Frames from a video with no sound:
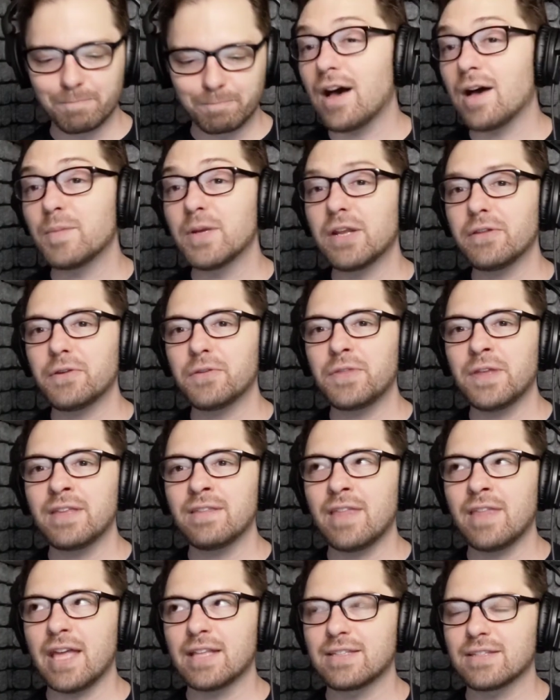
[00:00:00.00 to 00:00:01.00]
Another
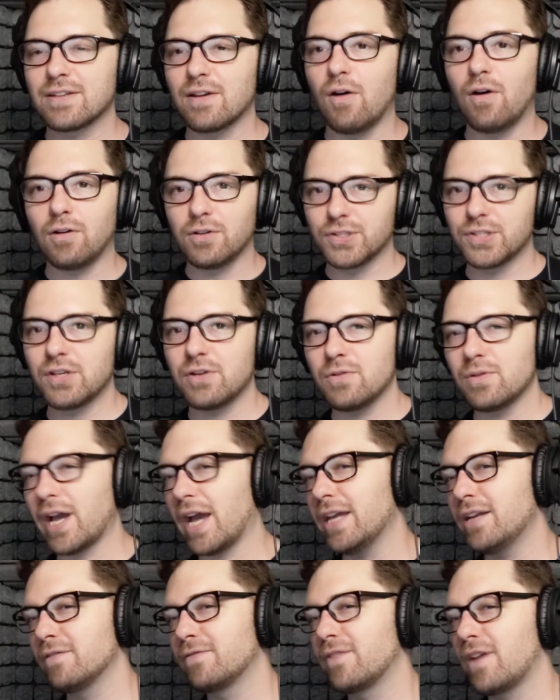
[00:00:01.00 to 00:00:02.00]
thing that's also
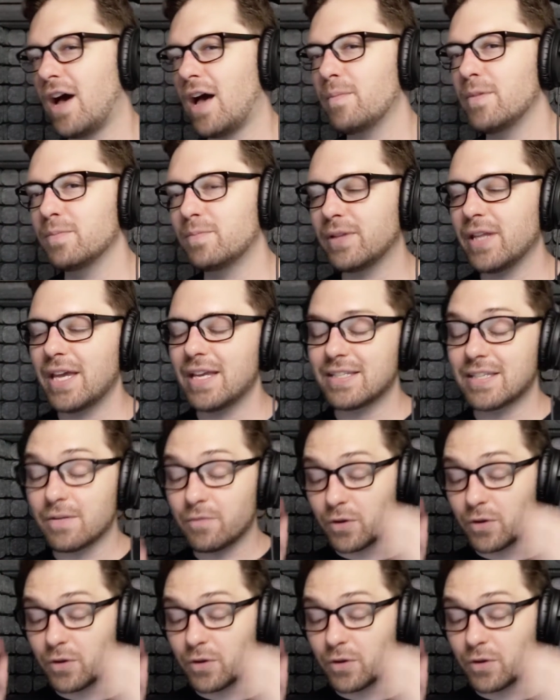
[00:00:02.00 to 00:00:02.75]
kind of commonplace,